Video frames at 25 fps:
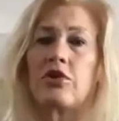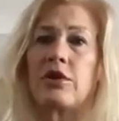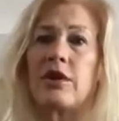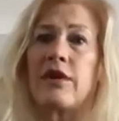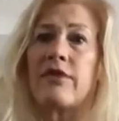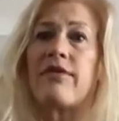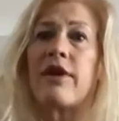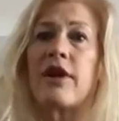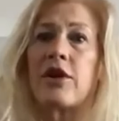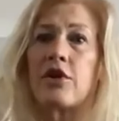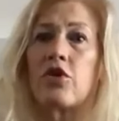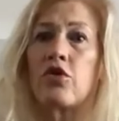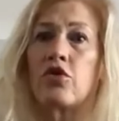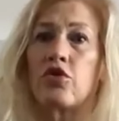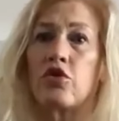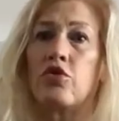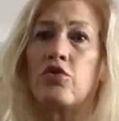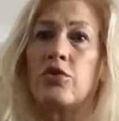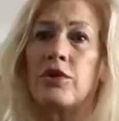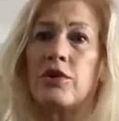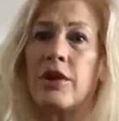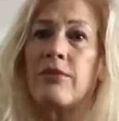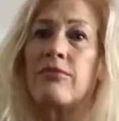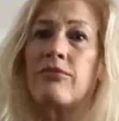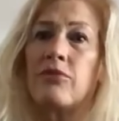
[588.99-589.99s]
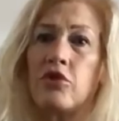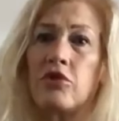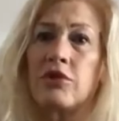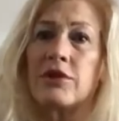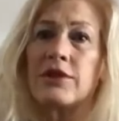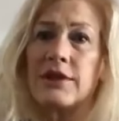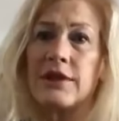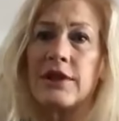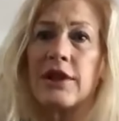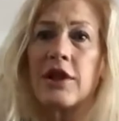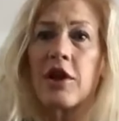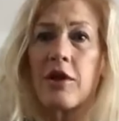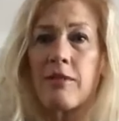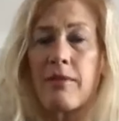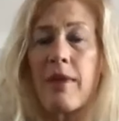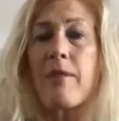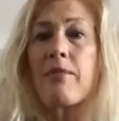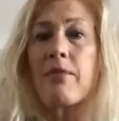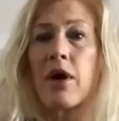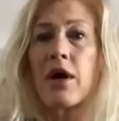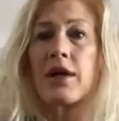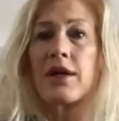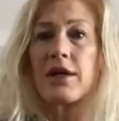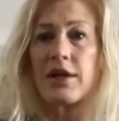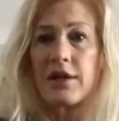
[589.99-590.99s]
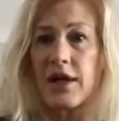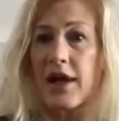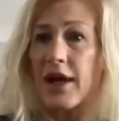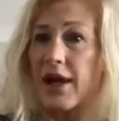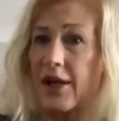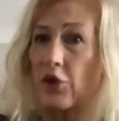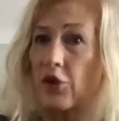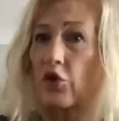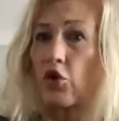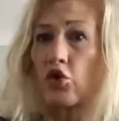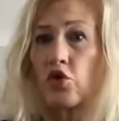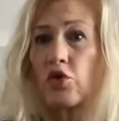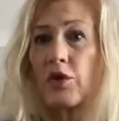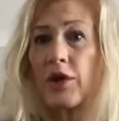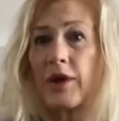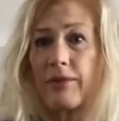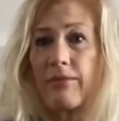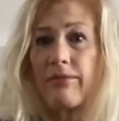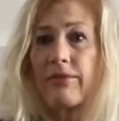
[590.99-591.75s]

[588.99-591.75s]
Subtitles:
if I don't do them, you'll see it on my body that I don't do them,